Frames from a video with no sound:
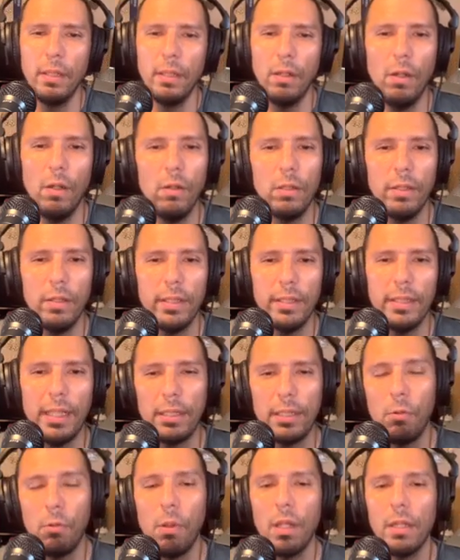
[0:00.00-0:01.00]
Oh, look at
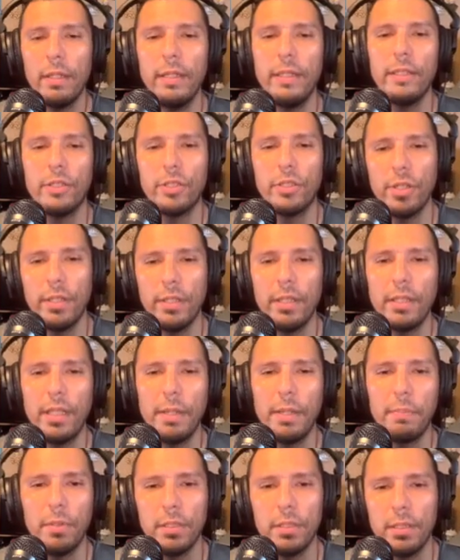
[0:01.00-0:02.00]
that quality dirt
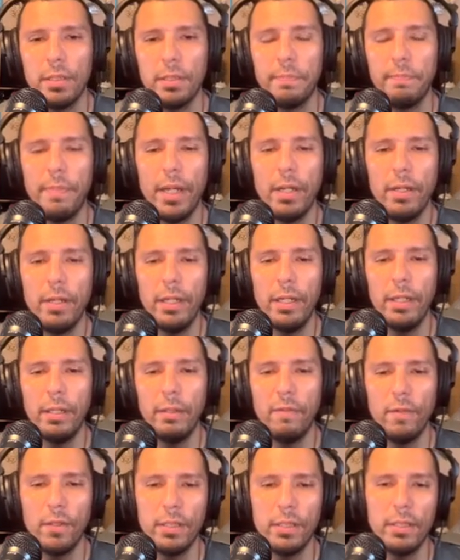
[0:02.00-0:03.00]
that person's buried in
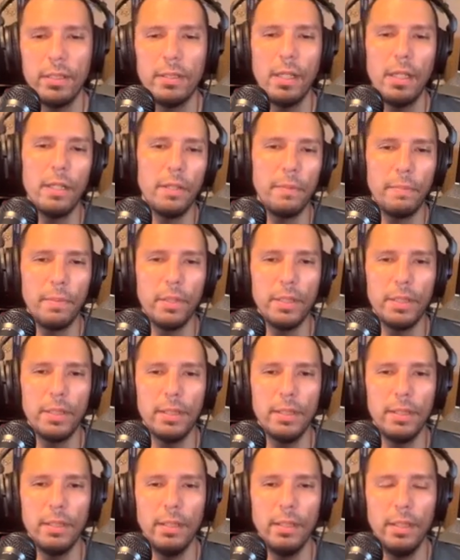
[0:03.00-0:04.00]
versus the other
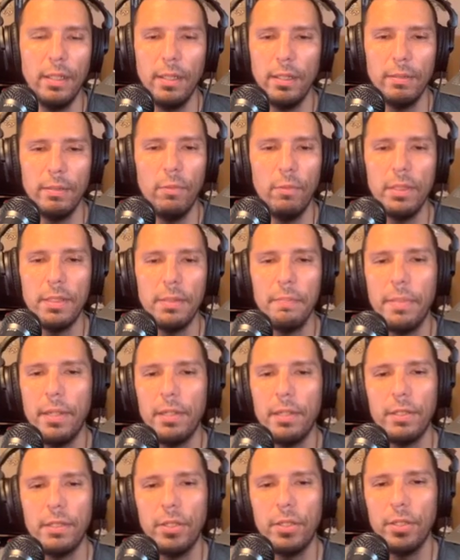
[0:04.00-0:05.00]
person. It wasn't
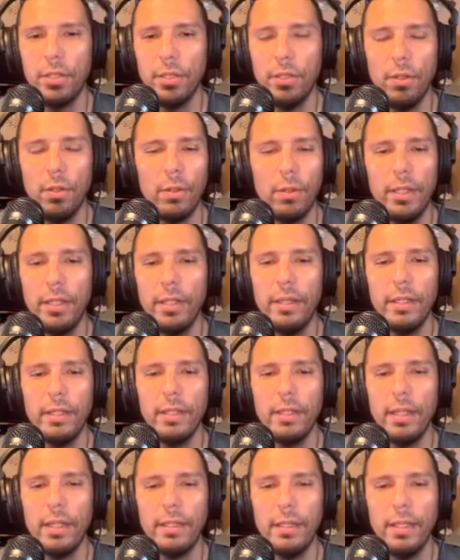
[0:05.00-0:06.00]
better dirt or anything
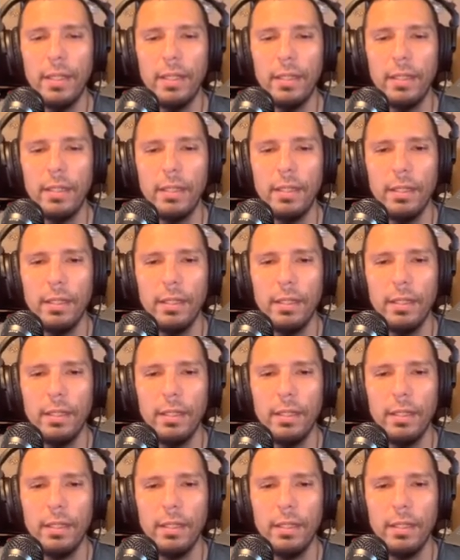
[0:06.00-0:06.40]
like that.